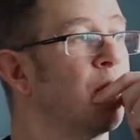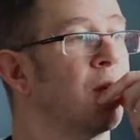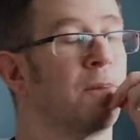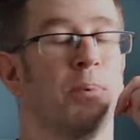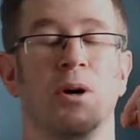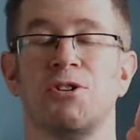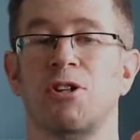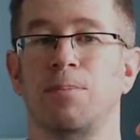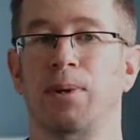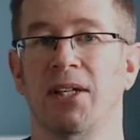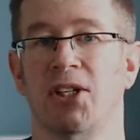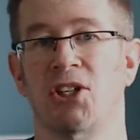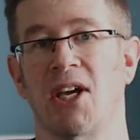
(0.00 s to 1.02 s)
would
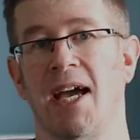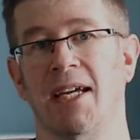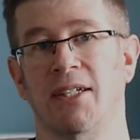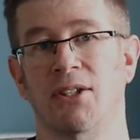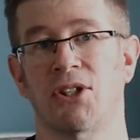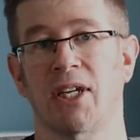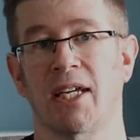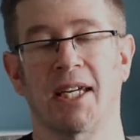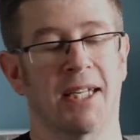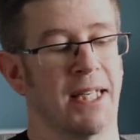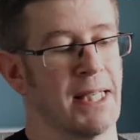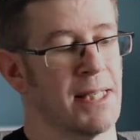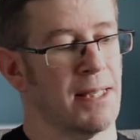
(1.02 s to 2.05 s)
possibly change
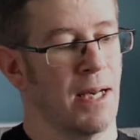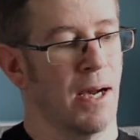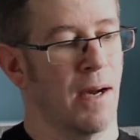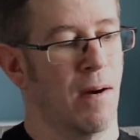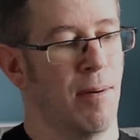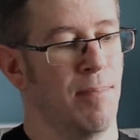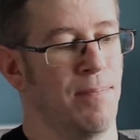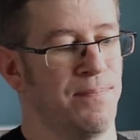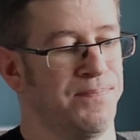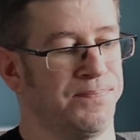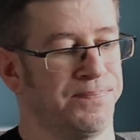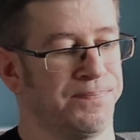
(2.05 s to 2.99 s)
is um,